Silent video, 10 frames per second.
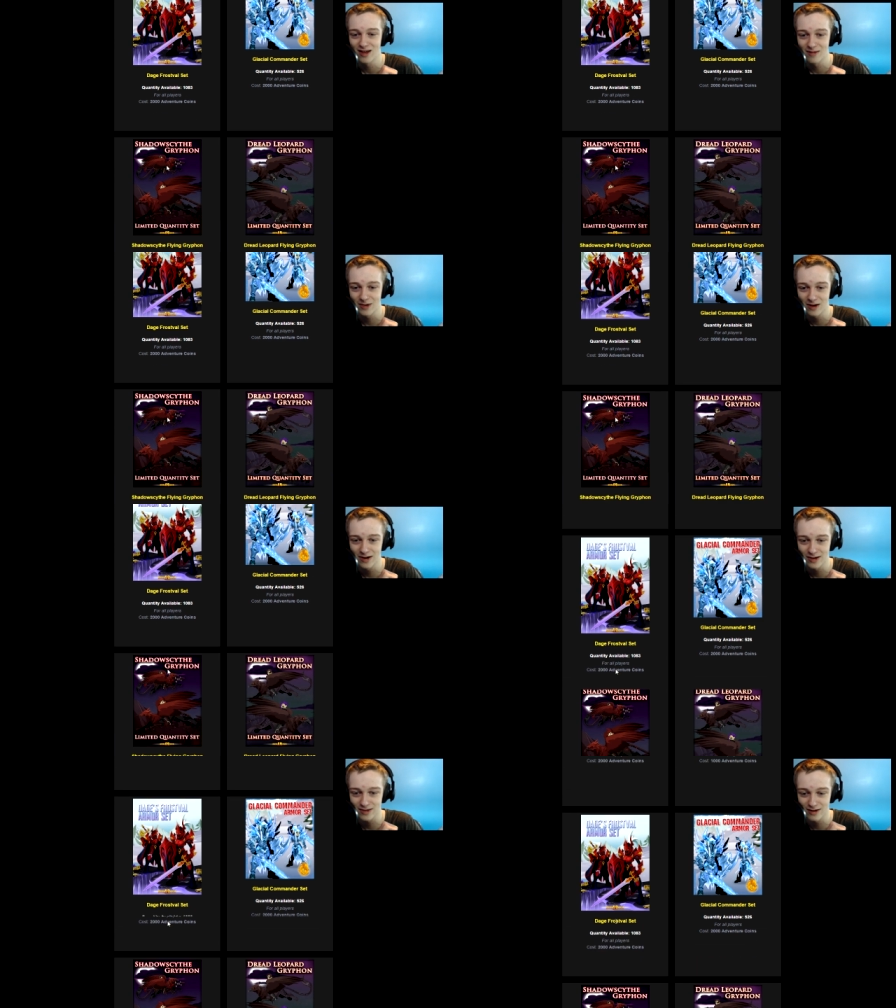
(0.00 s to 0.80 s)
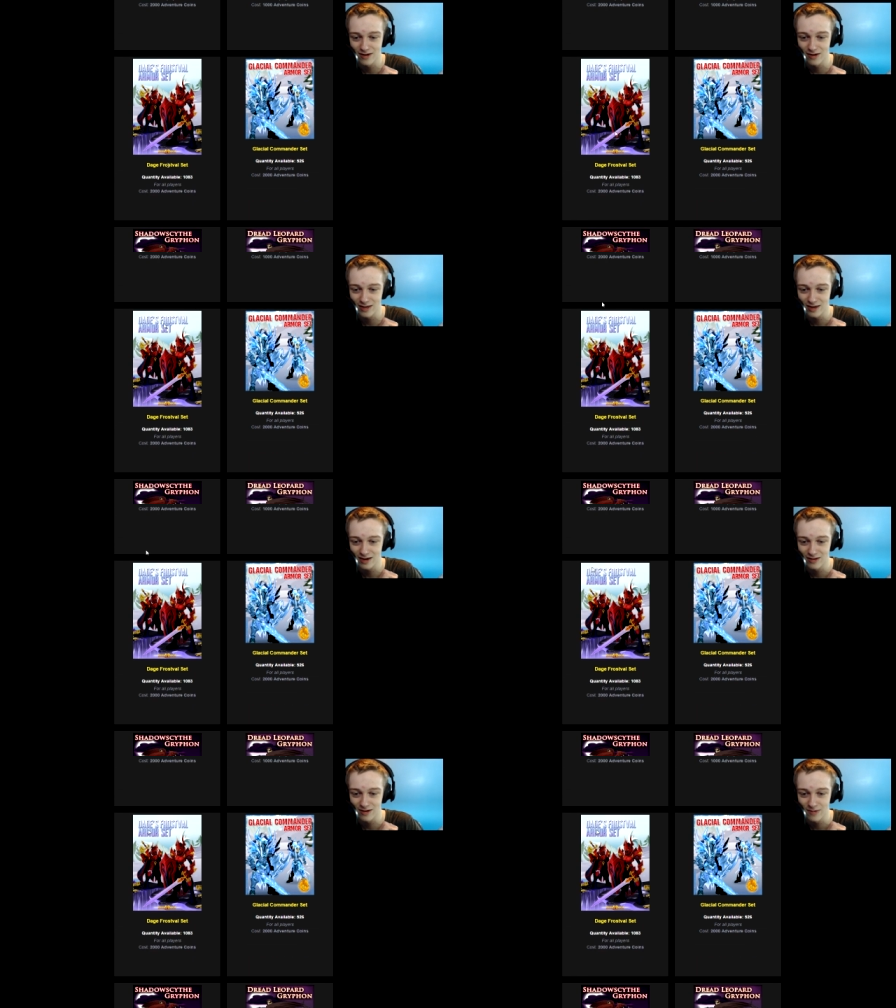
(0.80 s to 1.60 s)
I'm curious to know. I think
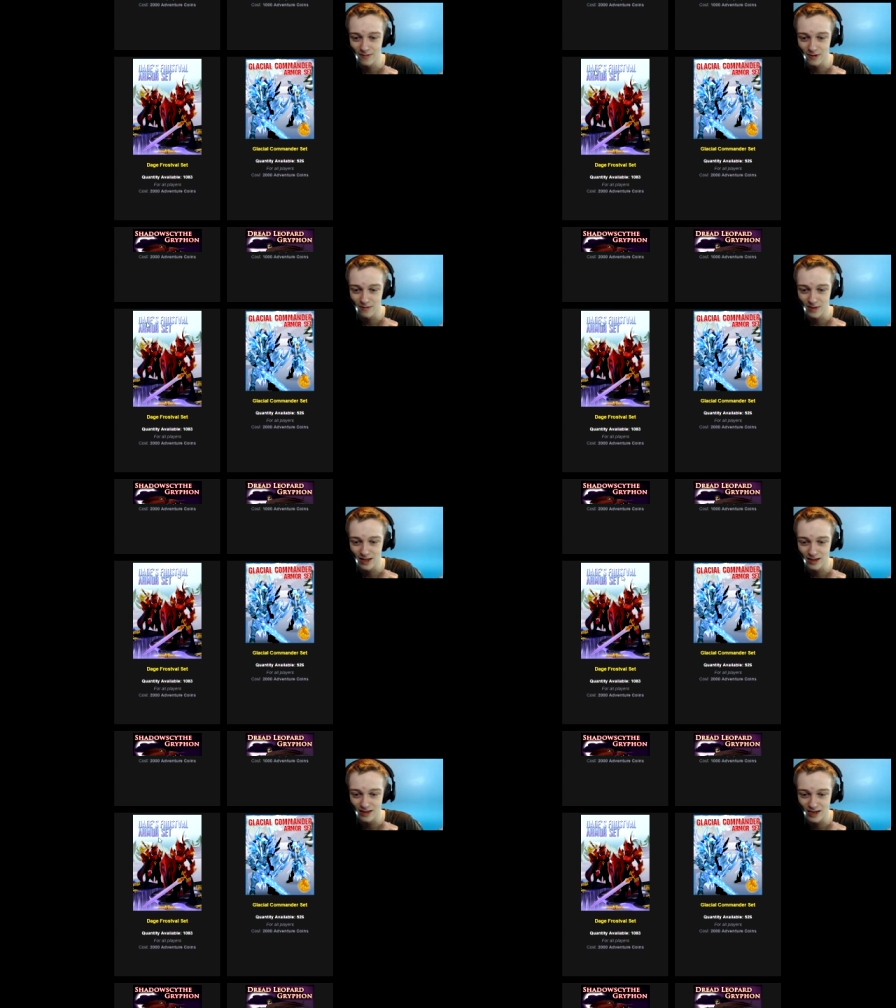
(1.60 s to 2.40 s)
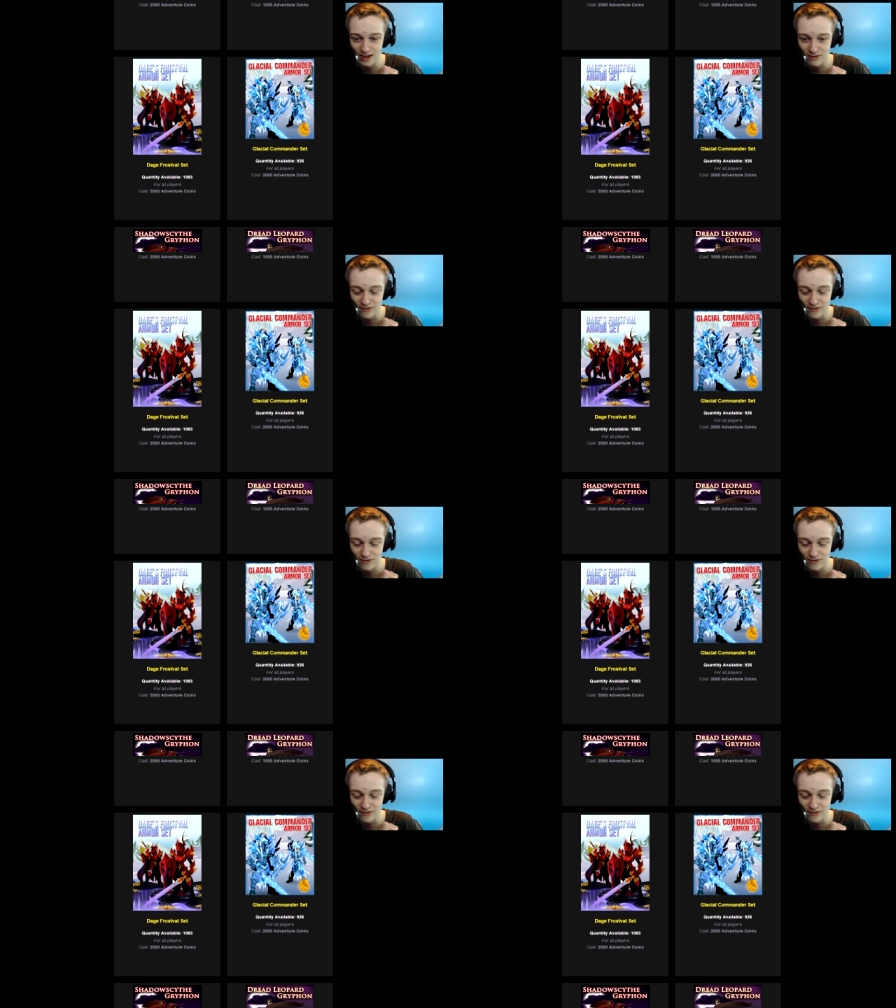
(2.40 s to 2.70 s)
a lot of people are going to be getting the Dage